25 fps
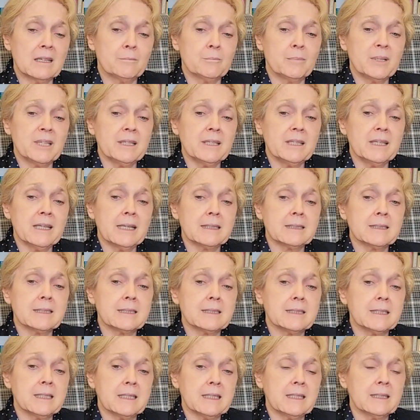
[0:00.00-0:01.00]

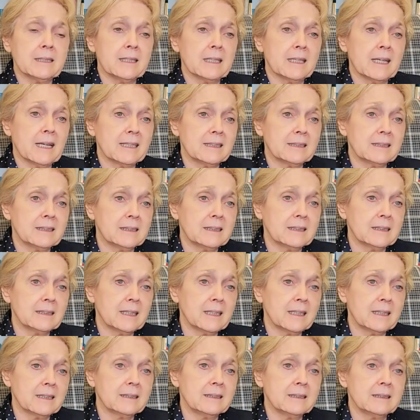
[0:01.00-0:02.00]
PTSD in the
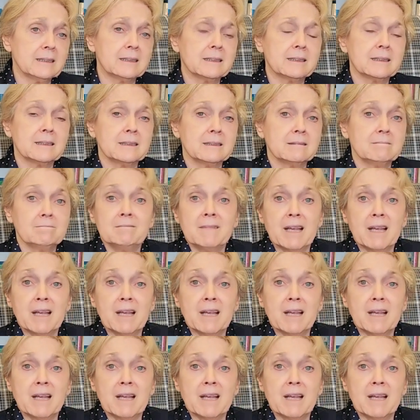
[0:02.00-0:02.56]
1980s